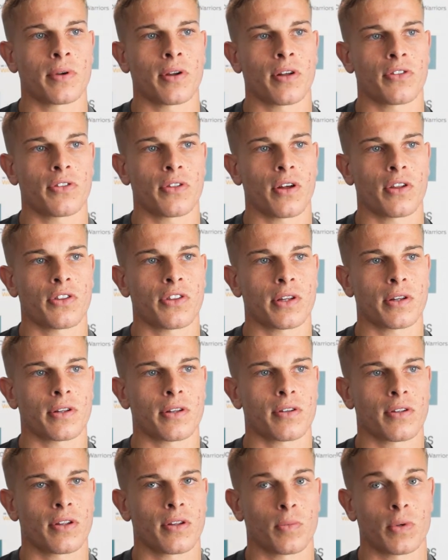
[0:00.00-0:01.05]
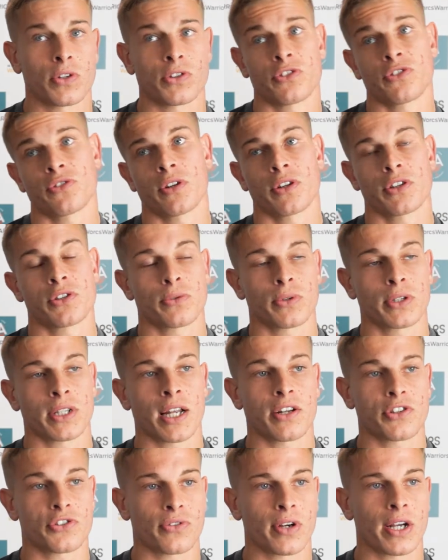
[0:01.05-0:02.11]
and I think we're certainly doing
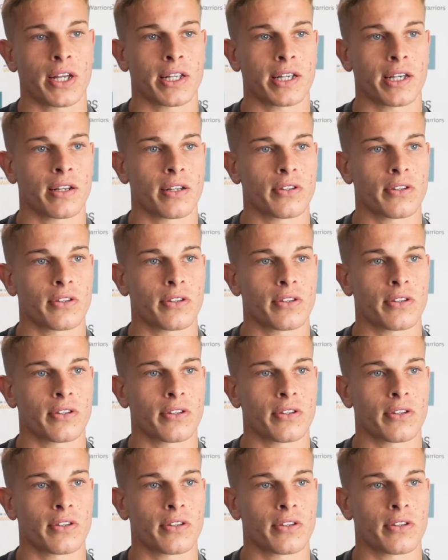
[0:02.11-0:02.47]
that at training,